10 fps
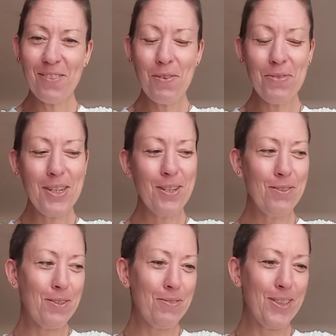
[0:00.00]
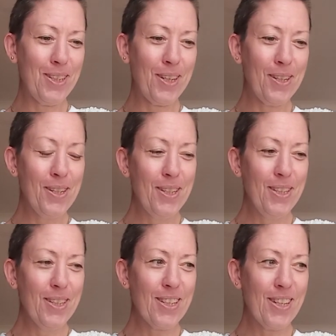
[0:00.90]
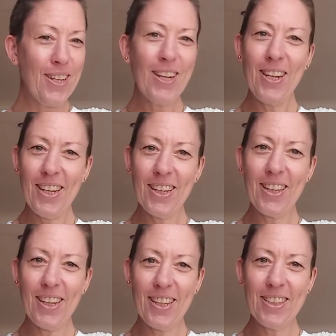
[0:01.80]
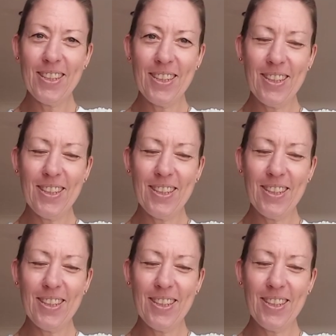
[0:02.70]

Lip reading: 1,500 of us now. So I like that.